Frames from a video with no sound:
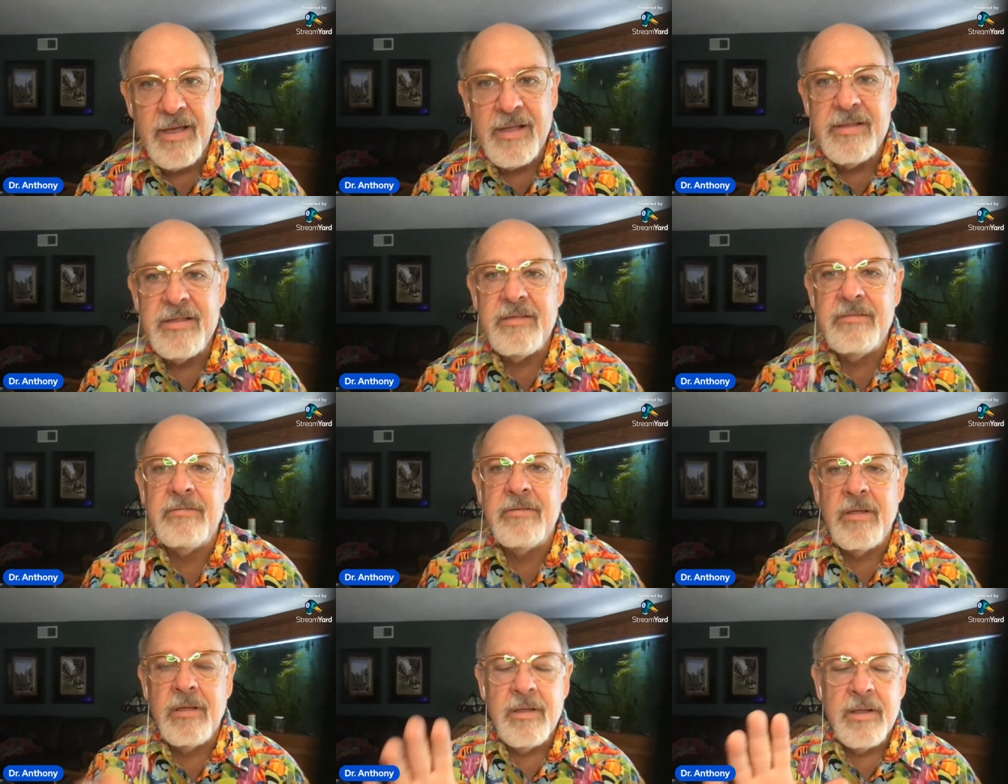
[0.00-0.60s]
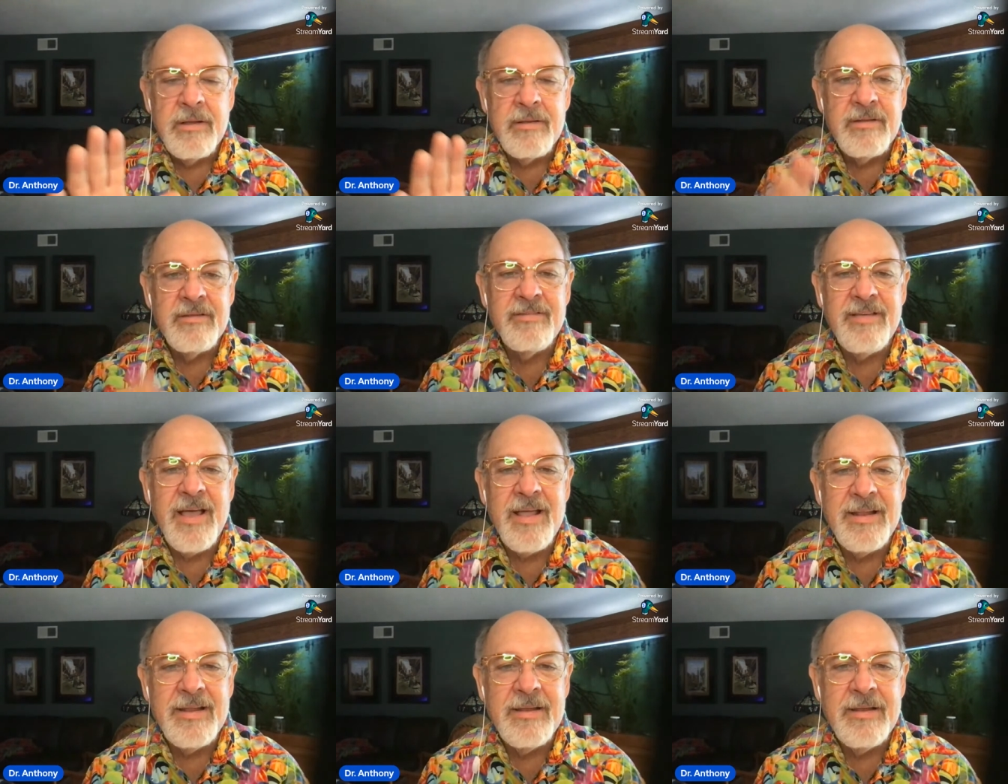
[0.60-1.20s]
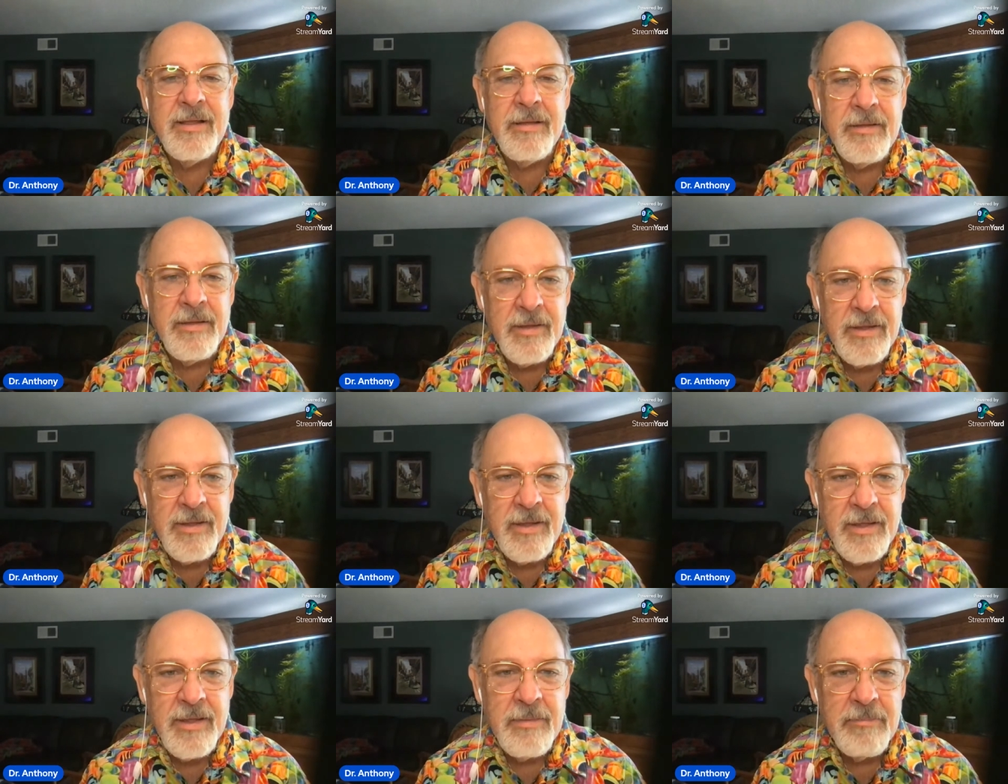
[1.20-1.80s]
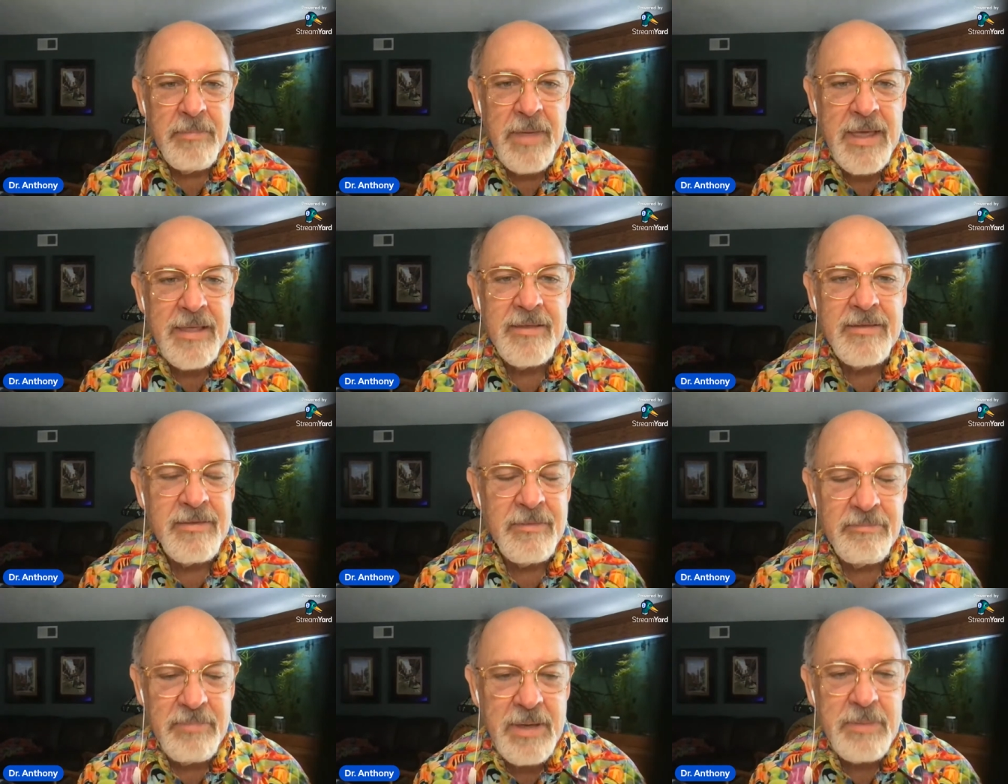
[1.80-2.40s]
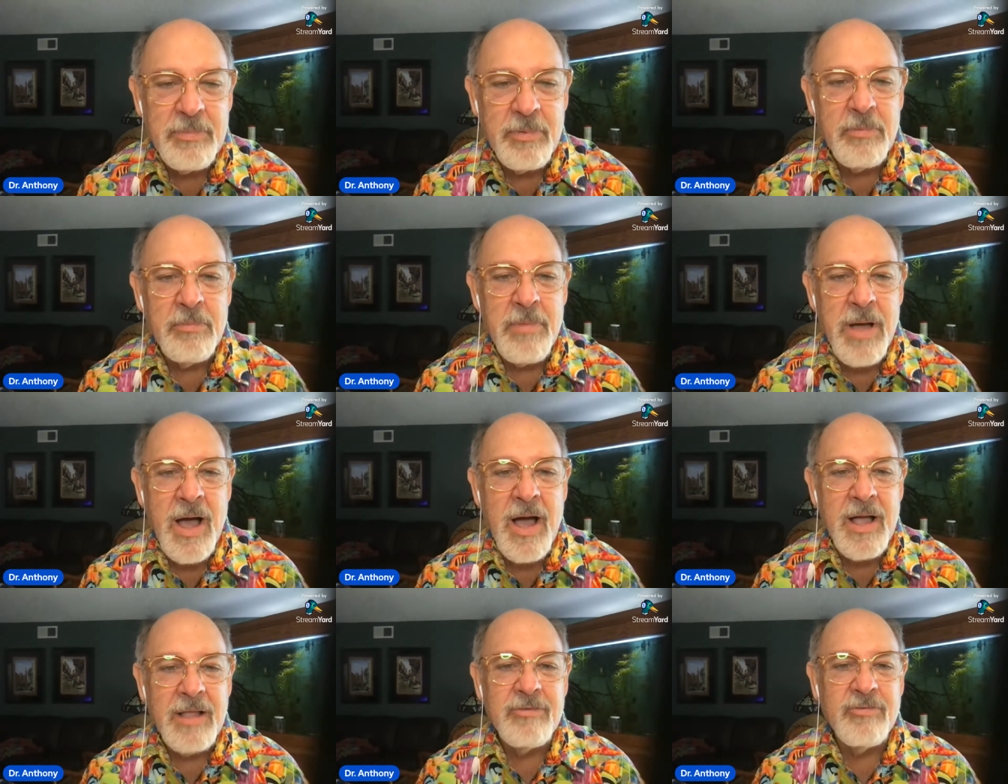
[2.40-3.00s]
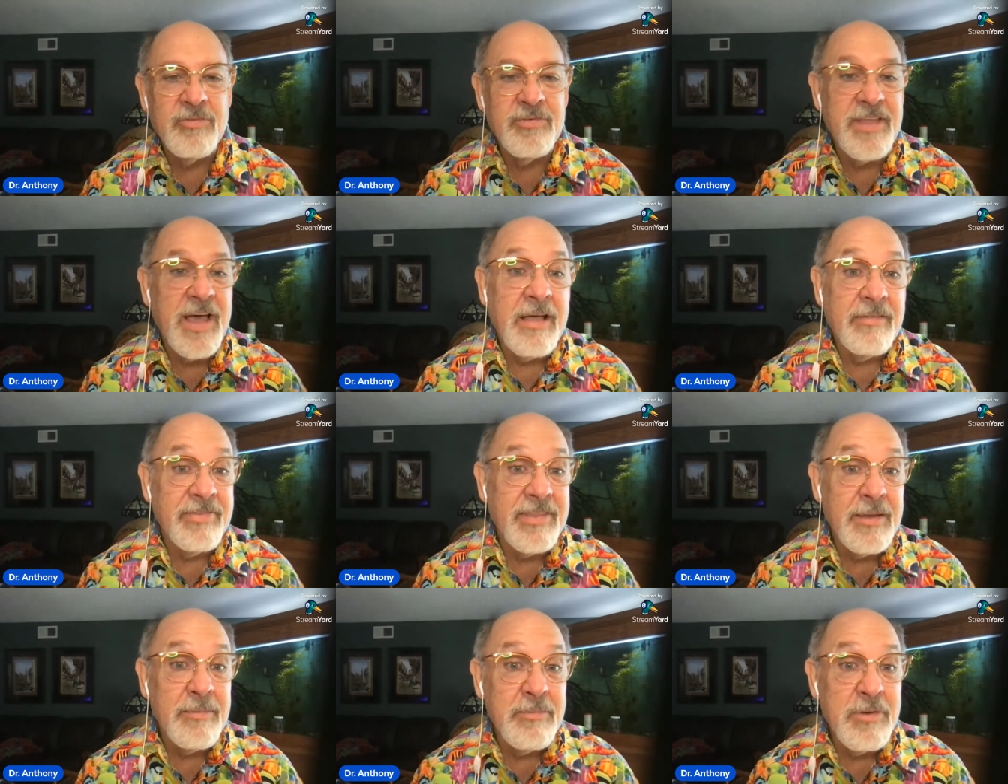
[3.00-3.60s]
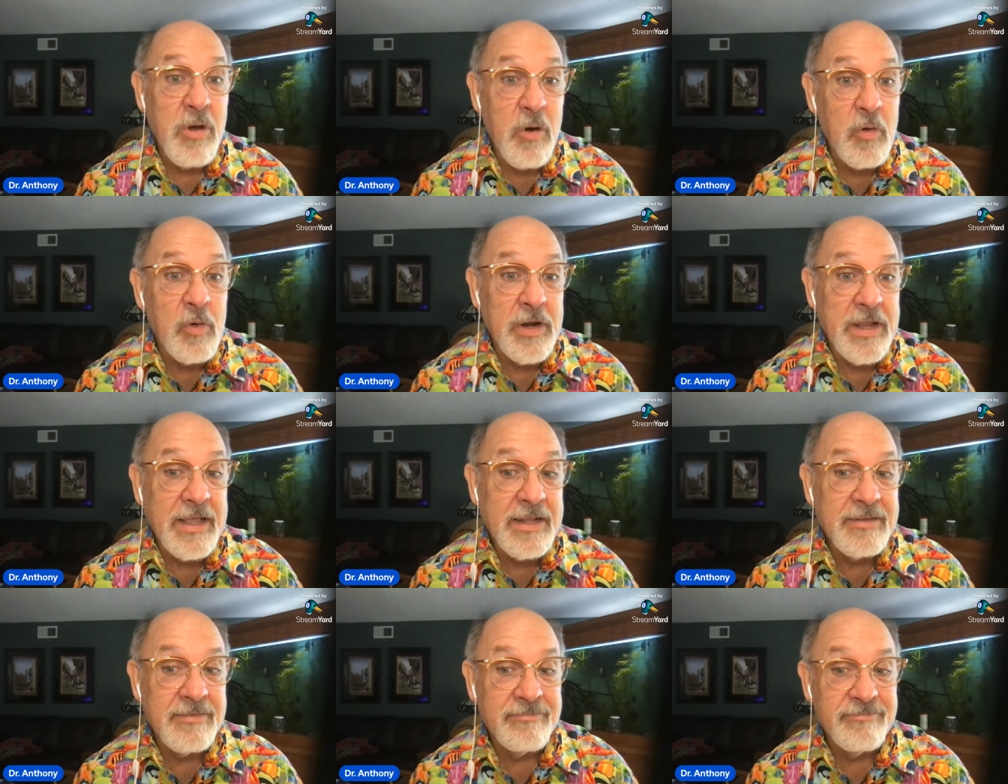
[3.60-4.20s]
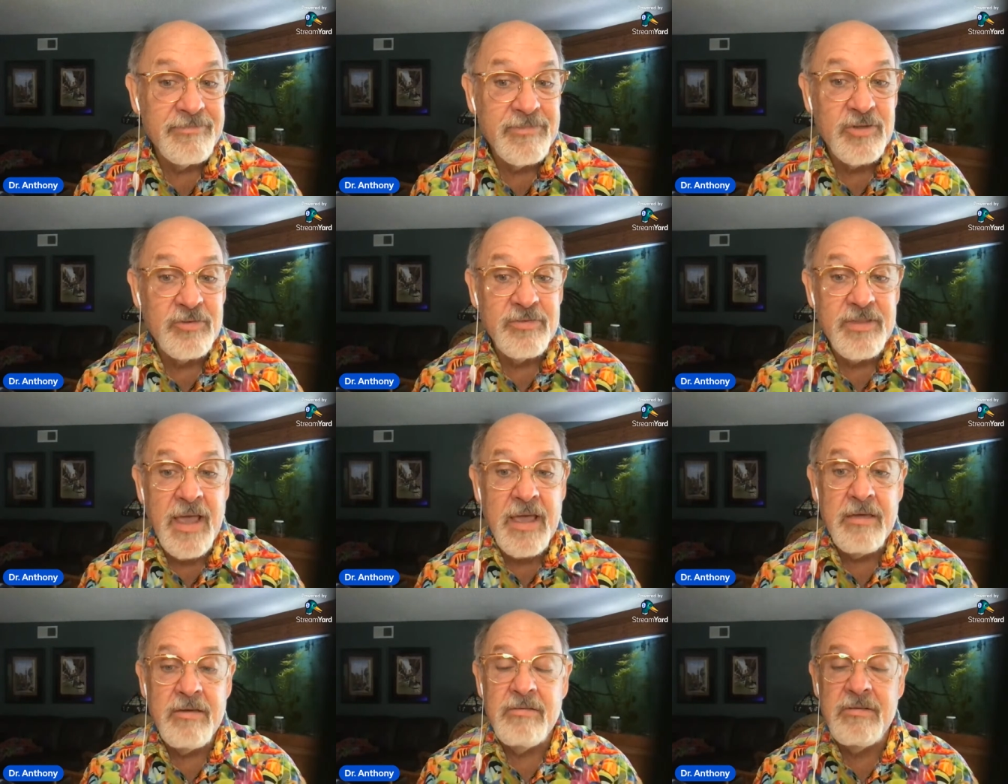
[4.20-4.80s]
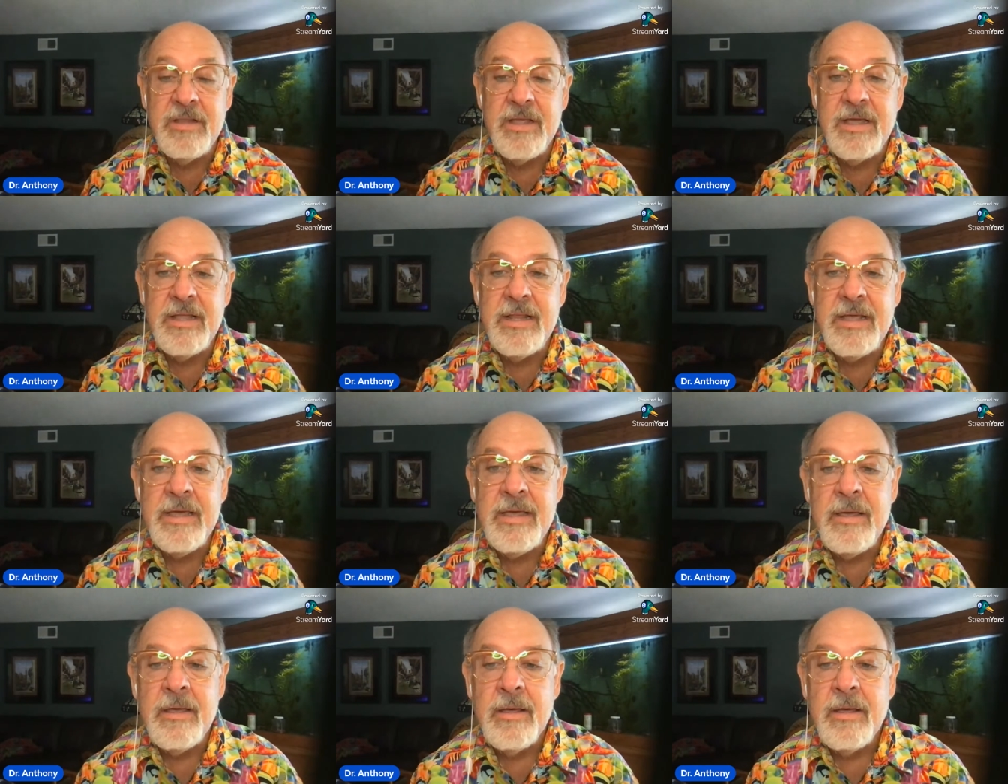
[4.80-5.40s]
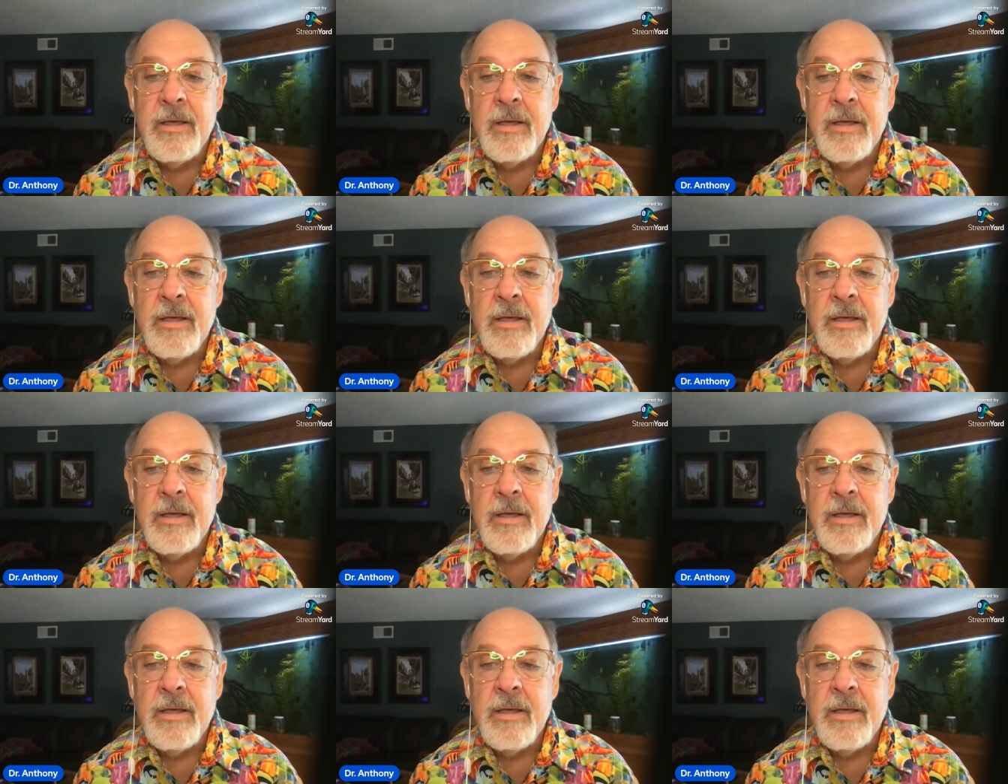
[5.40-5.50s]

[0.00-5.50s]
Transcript: I just decided to make some people mods without them knowing. So thank you, Dee Dee.